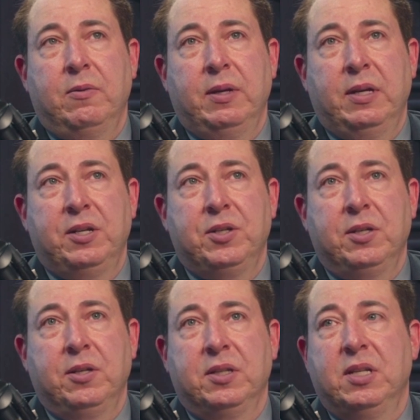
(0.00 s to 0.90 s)
in addition
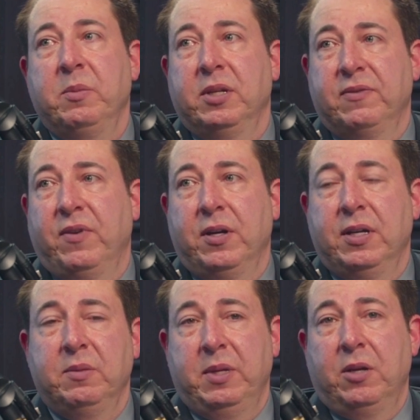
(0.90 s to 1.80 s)
to the stimulus
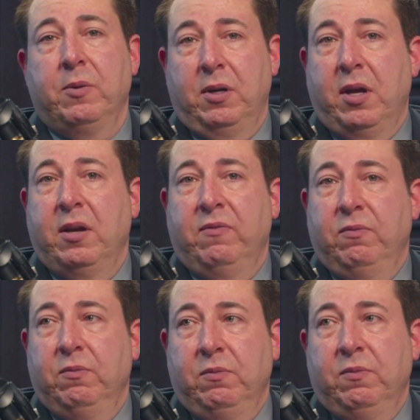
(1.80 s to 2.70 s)
funds, I mean, there were a lot of
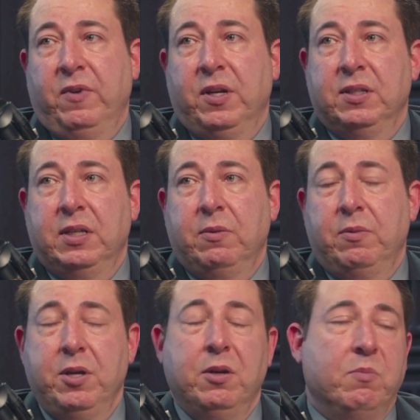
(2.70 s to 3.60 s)
funds
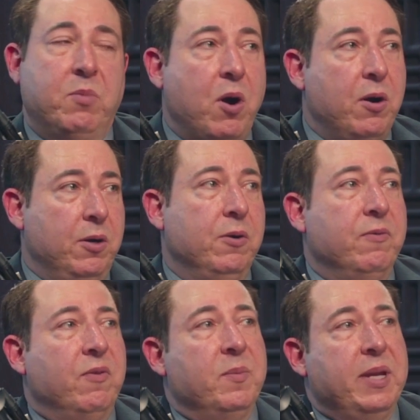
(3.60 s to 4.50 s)
where you could borrow
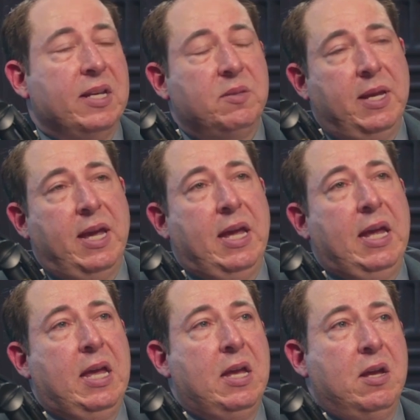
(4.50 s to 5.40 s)
from the SBA.